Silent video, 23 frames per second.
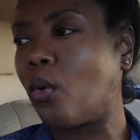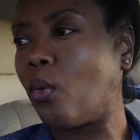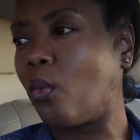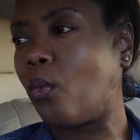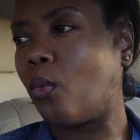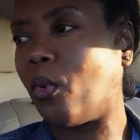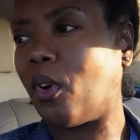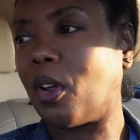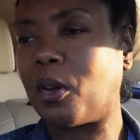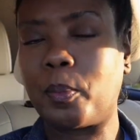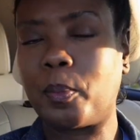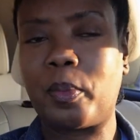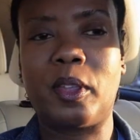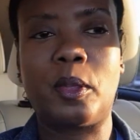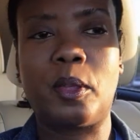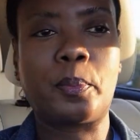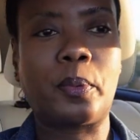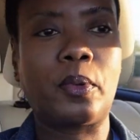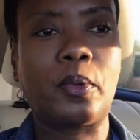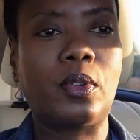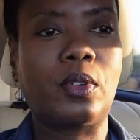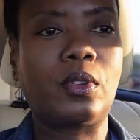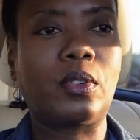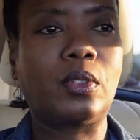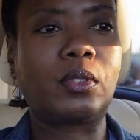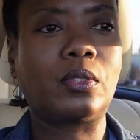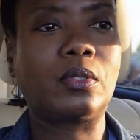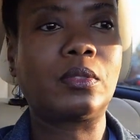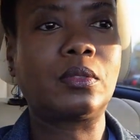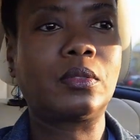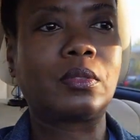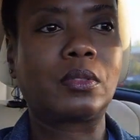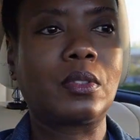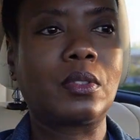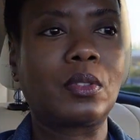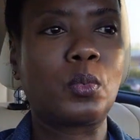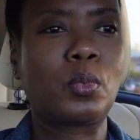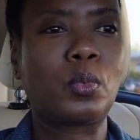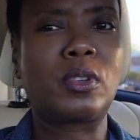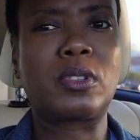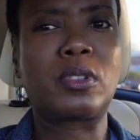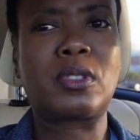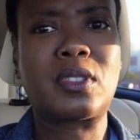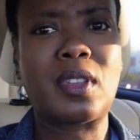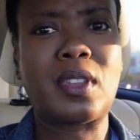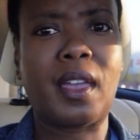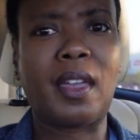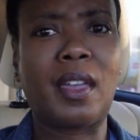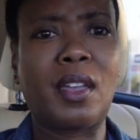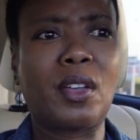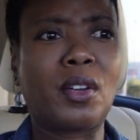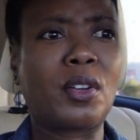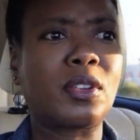what people will say